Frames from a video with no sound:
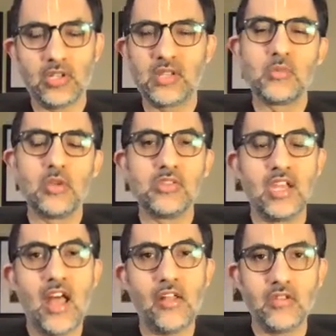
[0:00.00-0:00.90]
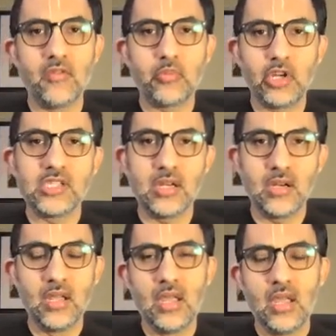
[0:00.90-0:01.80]
Sometimes we use the analogy of a
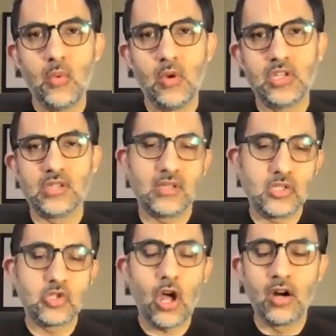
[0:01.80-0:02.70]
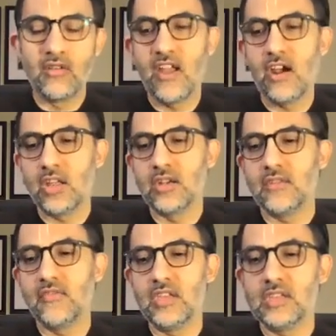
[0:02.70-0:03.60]
prison, which is a stronger variant
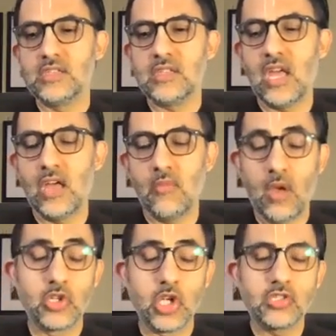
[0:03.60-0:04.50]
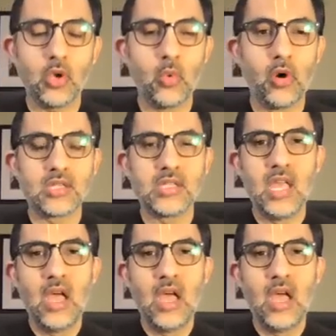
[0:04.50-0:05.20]
of this, and which also works.